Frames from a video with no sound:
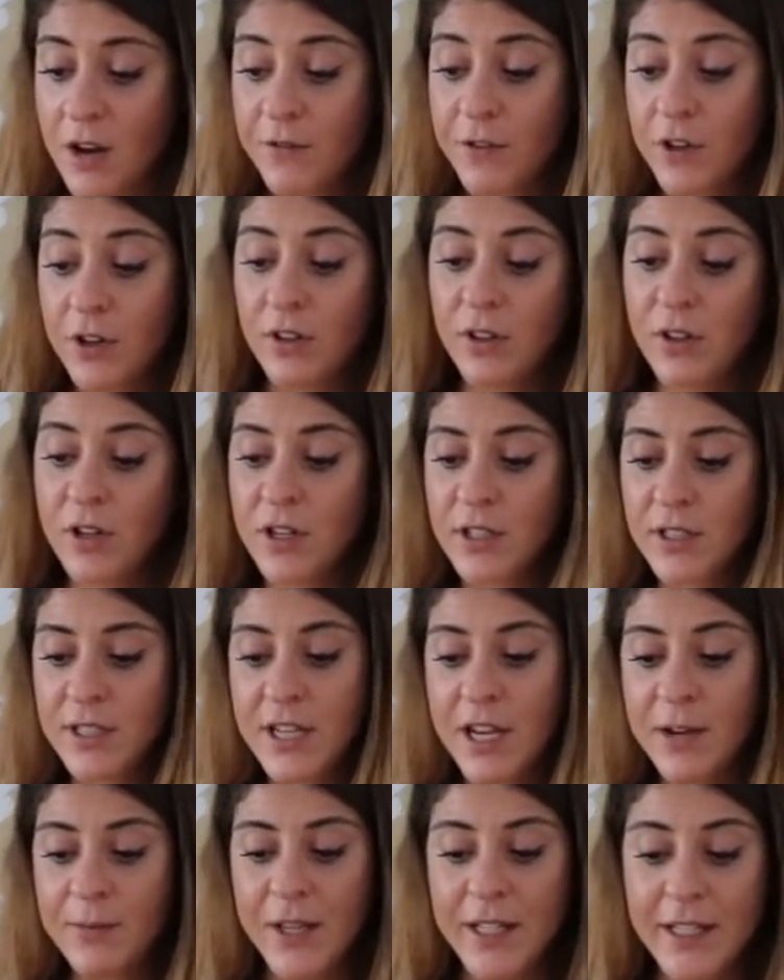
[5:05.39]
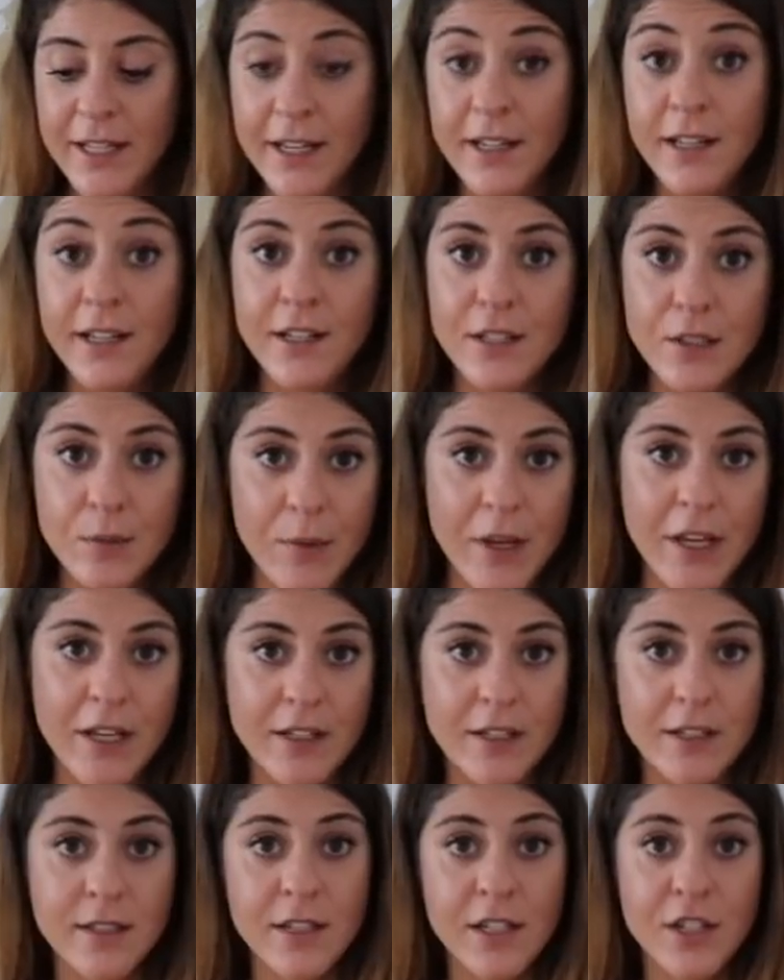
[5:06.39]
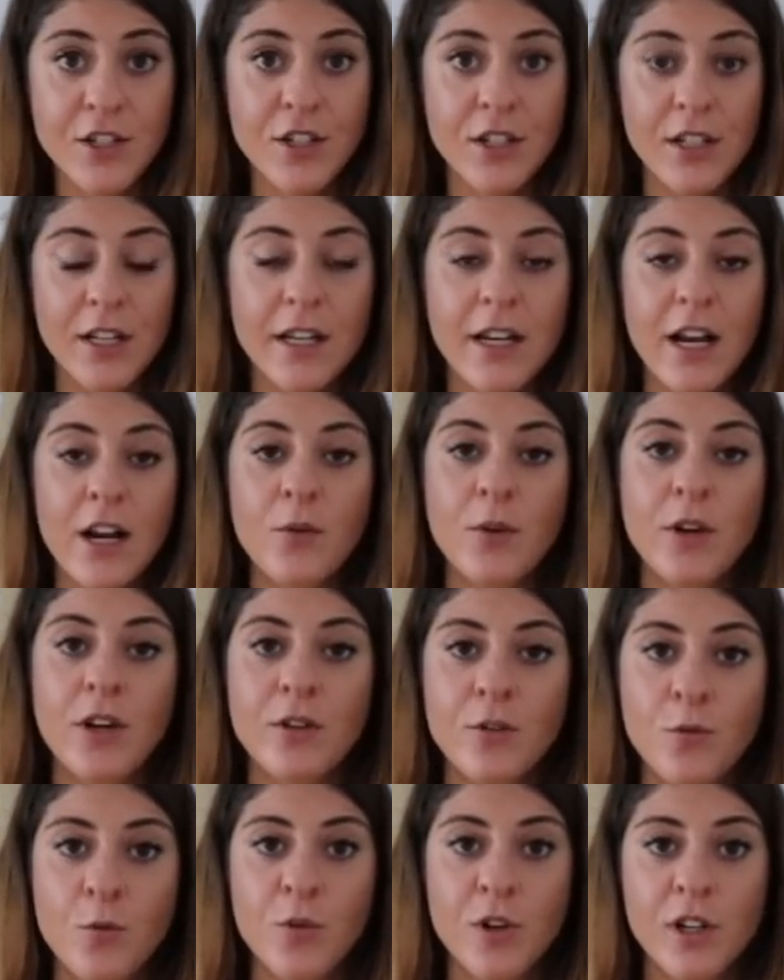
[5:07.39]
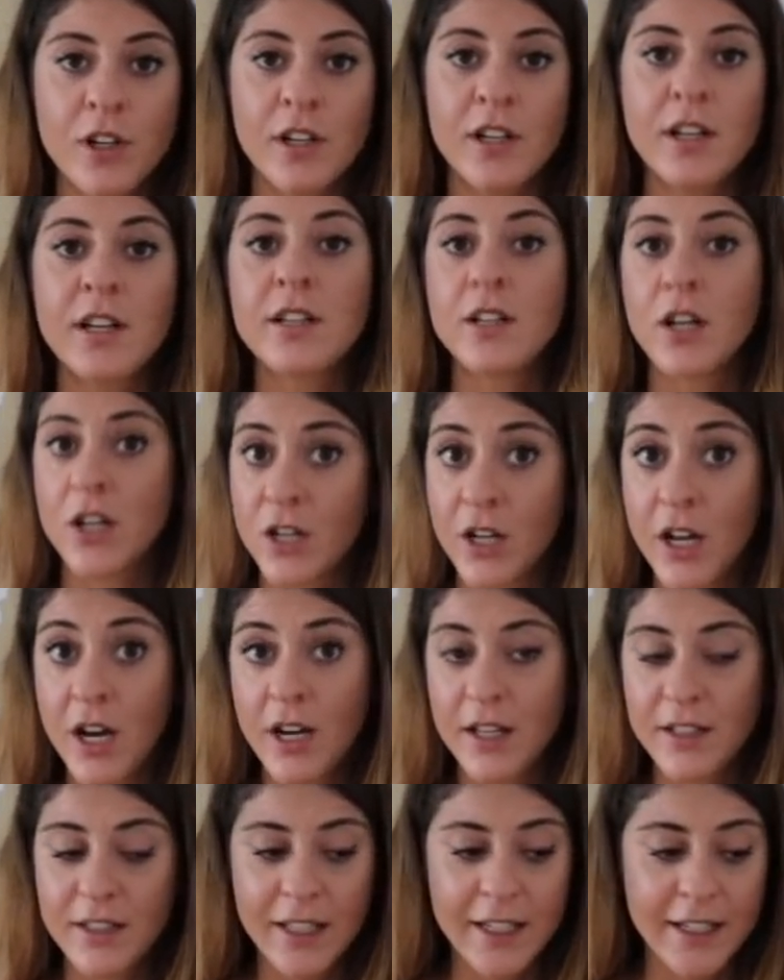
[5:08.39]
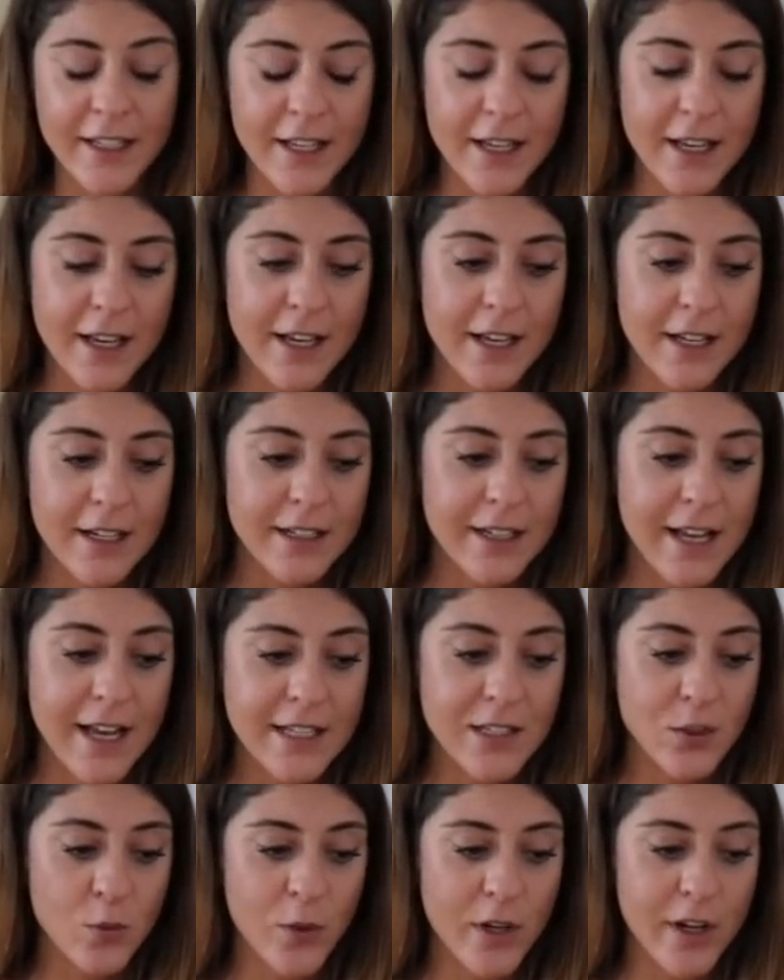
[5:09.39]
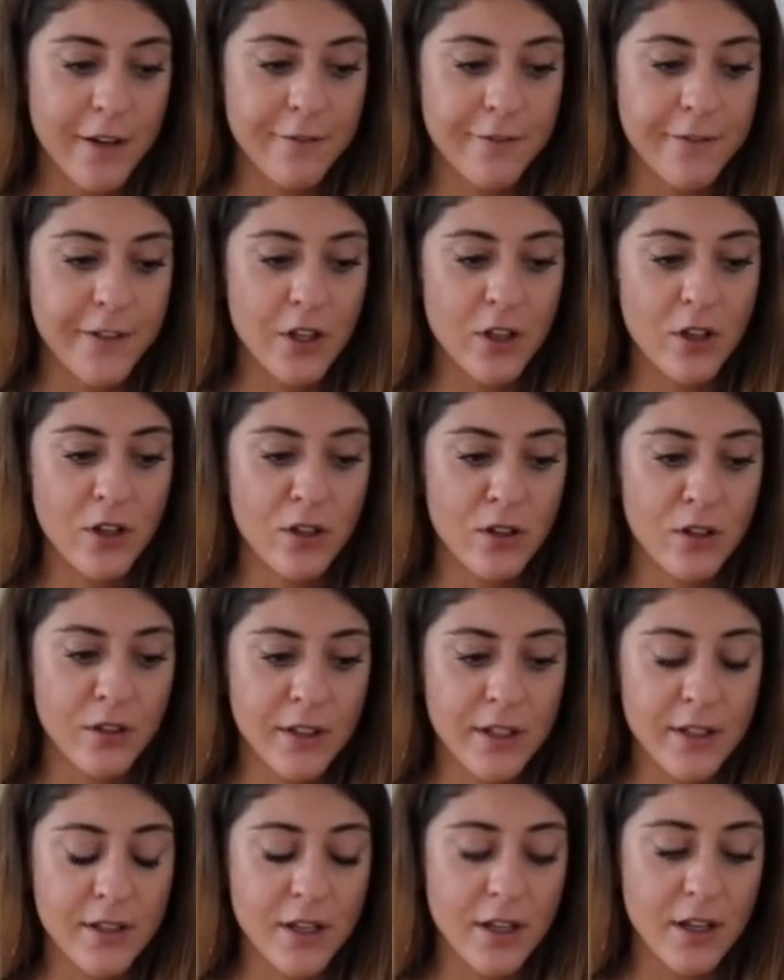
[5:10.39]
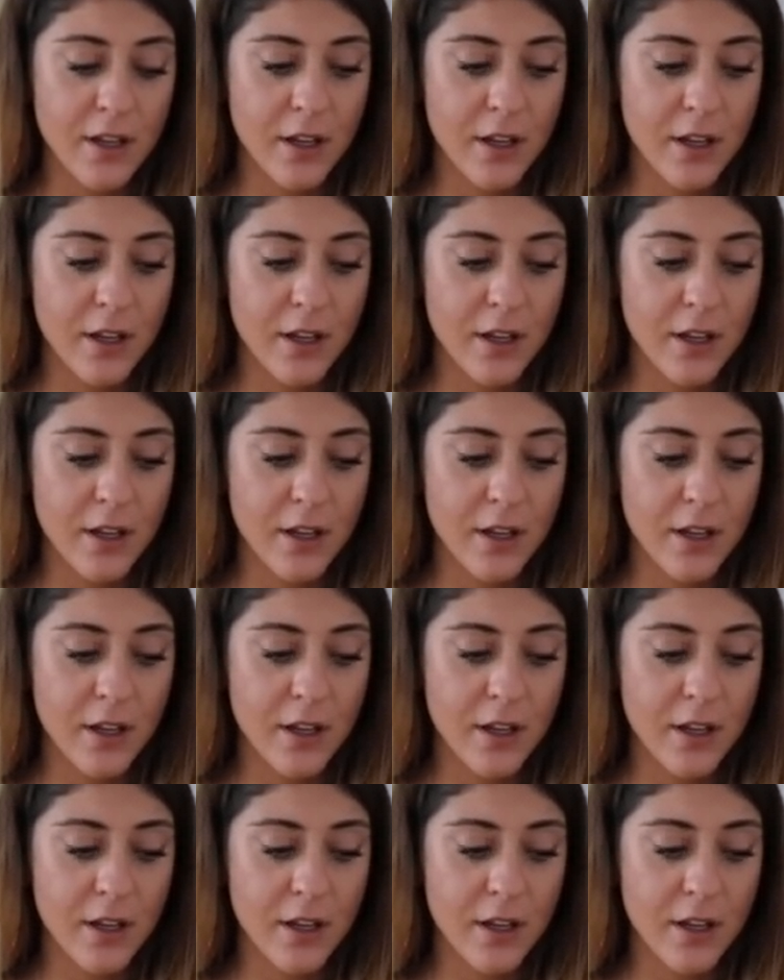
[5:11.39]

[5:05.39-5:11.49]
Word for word: for a long time like they need to make a decision like are we going to work on it or not like that's what i feel